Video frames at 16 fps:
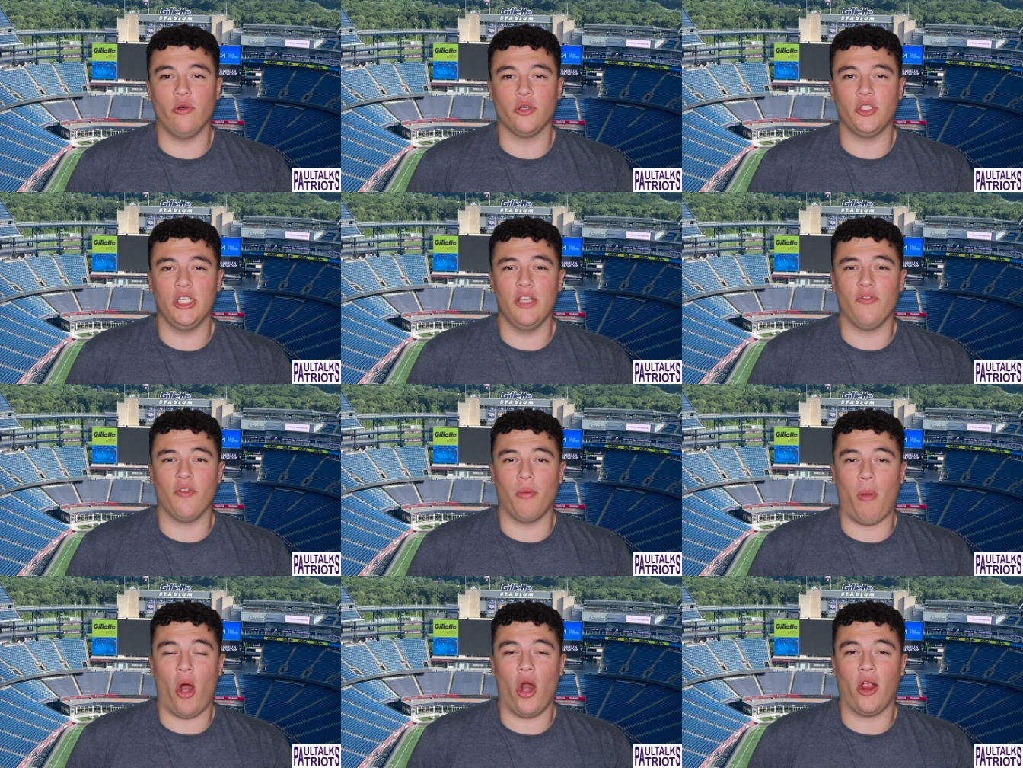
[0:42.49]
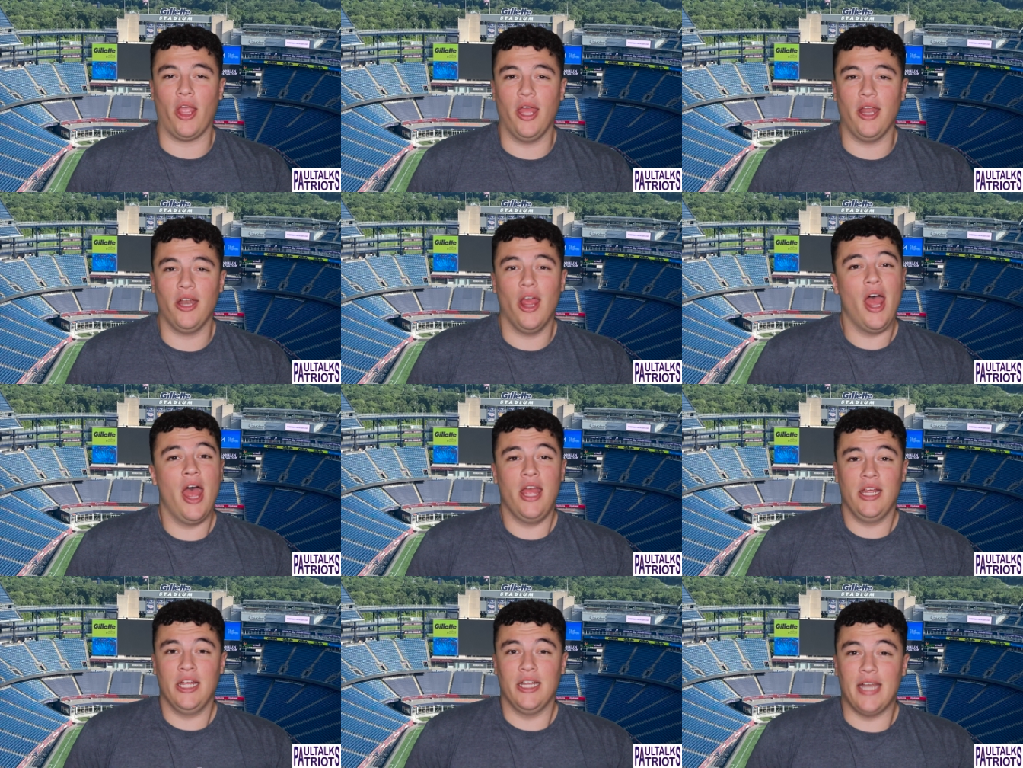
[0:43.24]
receiver market,
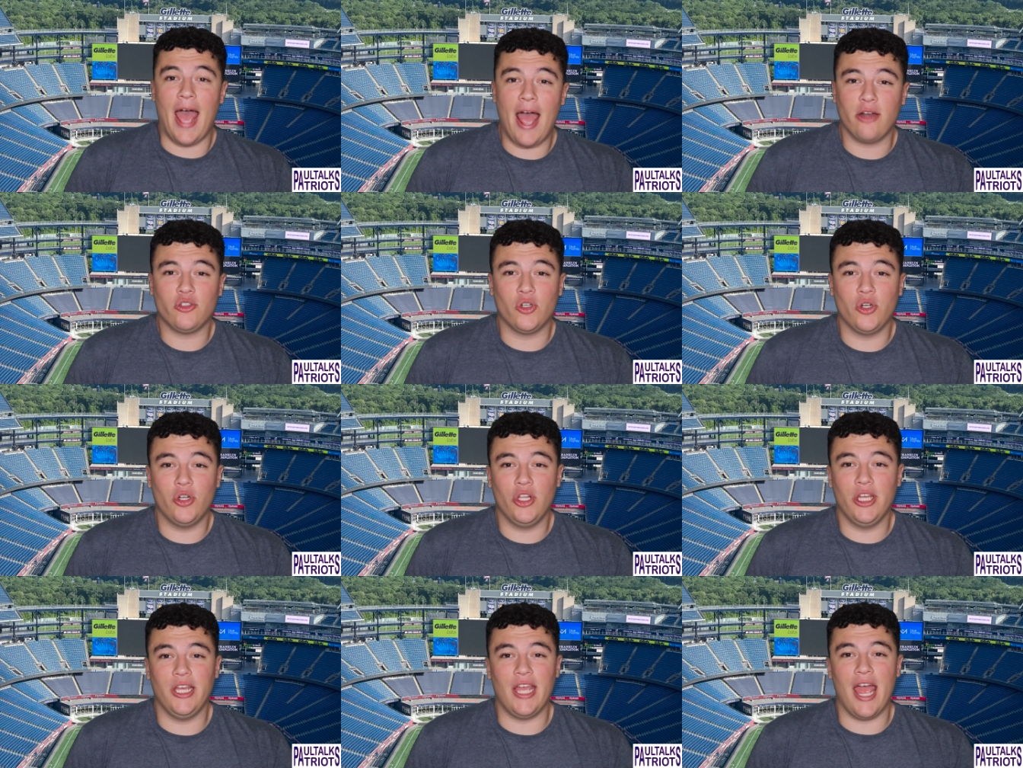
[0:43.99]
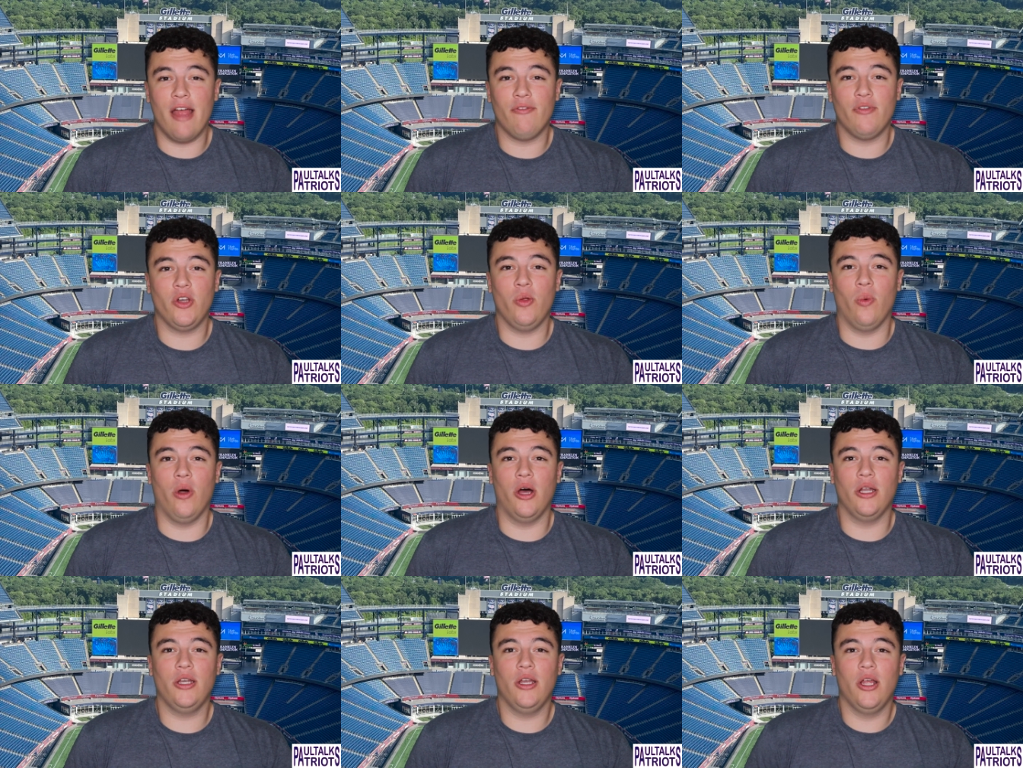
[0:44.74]
naturally
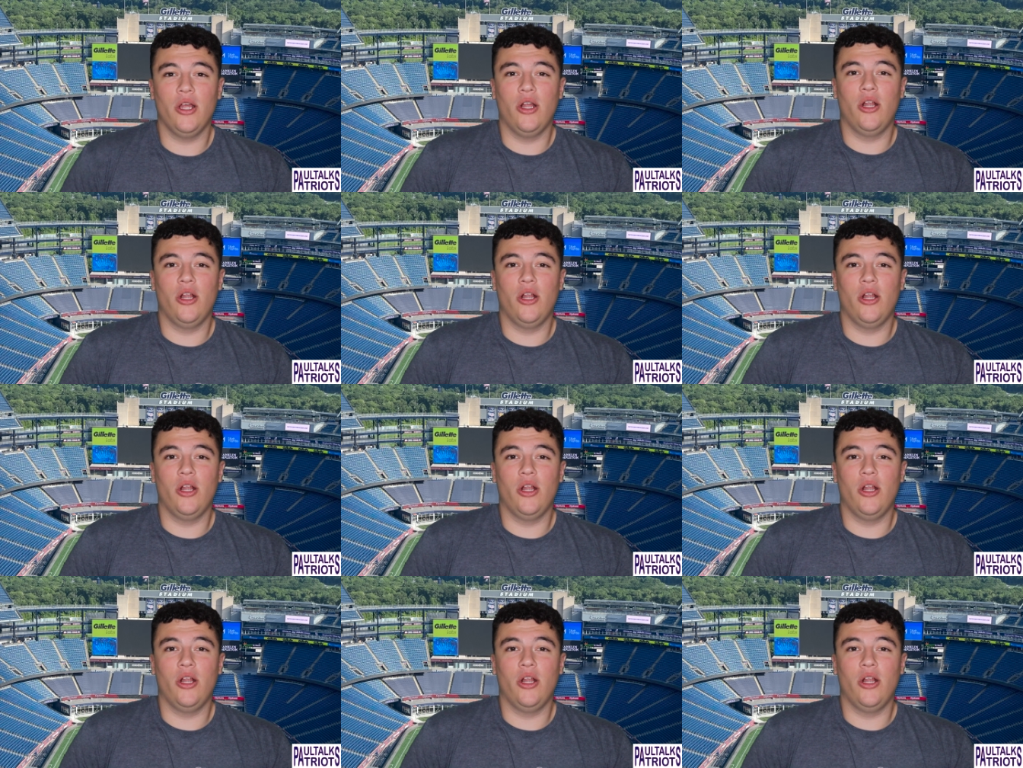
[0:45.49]
everyone